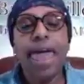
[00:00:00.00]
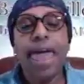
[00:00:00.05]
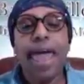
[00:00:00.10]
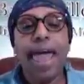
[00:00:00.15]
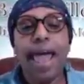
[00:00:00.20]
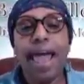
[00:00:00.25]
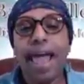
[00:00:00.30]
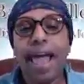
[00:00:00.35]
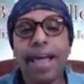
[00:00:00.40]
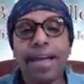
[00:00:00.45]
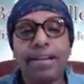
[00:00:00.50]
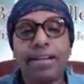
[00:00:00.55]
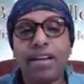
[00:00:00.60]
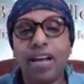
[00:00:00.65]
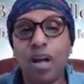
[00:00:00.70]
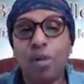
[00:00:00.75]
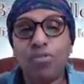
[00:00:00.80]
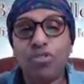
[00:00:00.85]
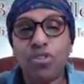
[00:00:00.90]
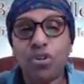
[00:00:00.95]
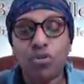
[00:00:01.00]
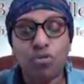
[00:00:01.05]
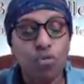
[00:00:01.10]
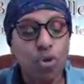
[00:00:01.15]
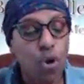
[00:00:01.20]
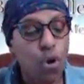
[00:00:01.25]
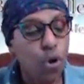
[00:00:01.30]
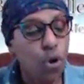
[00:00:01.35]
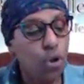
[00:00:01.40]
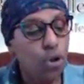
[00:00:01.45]
and comes in a
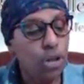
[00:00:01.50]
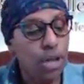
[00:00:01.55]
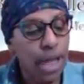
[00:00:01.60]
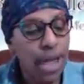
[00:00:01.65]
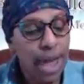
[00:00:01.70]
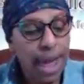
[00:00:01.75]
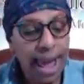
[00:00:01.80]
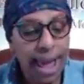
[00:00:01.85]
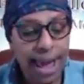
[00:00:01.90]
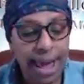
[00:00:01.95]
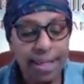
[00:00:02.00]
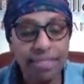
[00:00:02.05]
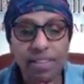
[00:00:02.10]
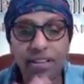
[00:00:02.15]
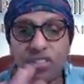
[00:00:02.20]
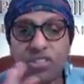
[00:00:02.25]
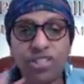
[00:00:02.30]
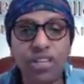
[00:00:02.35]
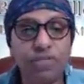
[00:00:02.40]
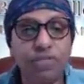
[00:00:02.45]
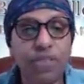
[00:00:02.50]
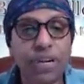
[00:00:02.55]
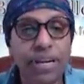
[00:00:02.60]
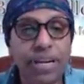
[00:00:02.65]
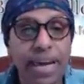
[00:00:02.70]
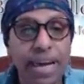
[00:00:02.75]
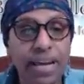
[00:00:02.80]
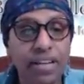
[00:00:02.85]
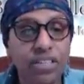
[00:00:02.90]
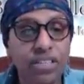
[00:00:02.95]
roll, and there's different
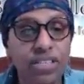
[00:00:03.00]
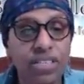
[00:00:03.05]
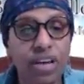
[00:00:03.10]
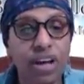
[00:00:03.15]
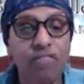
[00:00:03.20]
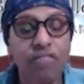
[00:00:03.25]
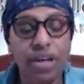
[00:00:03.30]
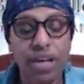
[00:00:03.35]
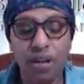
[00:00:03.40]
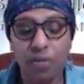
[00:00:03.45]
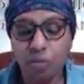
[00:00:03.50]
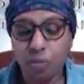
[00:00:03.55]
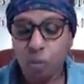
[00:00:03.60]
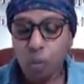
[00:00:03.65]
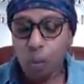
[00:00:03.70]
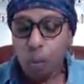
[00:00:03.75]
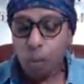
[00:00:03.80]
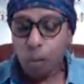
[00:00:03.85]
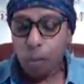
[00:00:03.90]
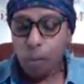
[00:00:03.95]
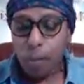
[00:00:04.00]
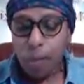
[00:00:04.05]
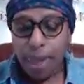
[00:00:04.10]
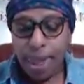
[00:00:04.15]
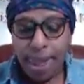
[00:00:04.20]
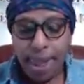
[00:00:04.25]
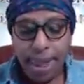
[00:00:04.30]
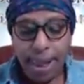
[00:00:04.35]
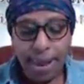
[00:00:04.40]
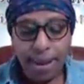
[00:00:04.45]
gauges of it.
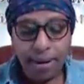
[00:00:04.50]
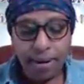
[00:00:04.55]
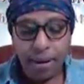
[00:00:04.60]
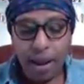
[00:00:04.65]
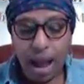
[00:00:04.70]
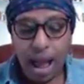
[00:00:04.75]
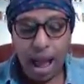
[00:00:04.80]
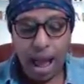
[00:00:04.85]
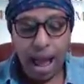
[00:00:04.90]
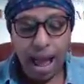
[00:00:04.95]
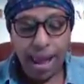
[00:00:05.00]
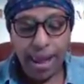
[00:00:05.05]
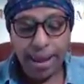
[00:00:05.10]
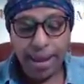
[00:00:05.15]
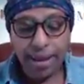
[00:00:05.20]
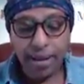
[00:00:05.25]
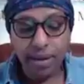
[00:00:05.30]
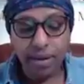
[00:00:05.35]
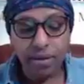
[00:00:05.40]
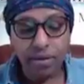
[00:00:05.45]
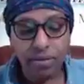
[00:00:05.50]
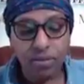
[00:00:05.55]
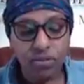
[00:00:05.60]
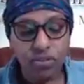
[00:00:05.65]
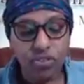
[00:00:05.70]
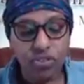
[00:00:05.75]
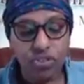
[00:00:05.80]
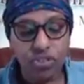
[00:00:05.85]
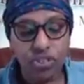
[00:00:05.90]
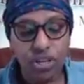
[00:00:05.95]
And I
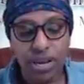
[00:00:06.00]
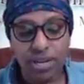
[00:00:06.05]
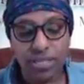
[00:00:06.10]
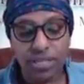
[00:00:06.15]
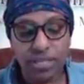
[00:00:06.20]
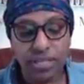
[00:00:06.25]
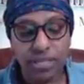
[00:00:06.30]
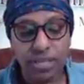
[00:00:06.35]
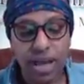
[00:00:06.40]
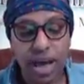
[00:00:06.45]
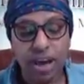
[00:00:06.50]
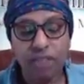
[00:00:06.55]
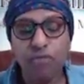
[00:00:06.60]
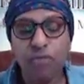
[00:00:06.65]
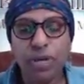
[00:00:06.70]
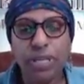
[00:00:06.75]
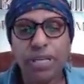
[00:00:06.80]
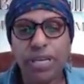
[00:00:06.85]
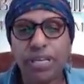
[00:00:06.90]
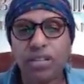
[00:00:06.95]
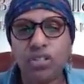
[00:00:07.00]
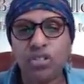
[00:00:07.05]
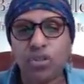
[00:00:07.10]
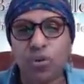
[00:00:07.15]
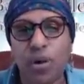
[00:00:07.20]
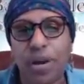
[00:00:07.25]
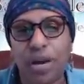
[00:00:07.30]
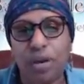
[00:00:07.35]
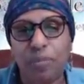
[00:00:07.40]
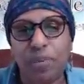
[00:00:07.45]
really
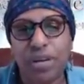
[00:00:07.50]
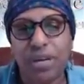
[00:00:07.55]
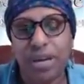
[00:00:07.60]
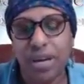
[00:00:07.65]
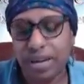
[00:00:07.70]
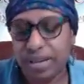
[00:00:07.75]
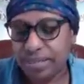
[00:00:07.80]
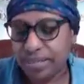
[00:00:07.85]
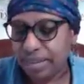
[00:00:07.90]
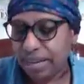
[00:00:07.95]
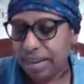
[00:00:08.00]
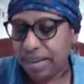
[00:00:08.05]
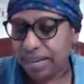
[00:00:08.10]
enjoy it because